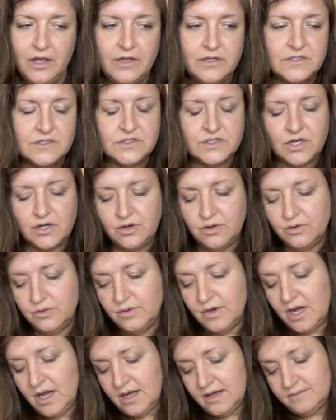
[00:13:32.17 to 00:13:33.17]

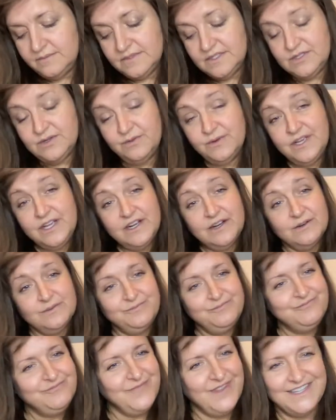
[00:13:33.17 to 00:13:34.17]
So here,
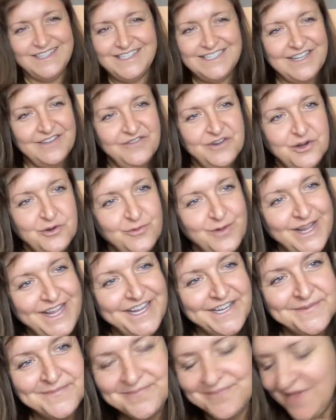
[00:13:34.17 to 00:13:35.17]
let's give it a
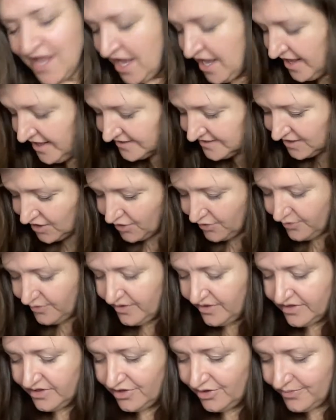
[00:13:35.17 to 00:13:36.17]
read. So
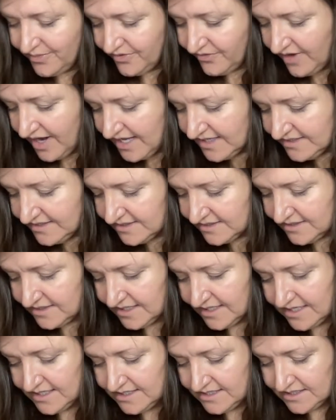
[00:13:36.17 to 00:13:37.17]
human rights and the
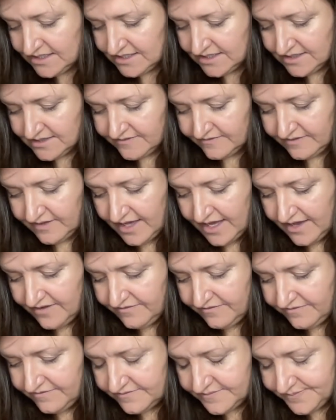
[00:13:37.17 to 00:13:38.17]
conditions of
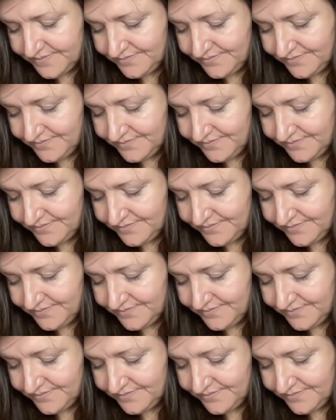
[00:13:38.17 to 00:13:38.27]
life.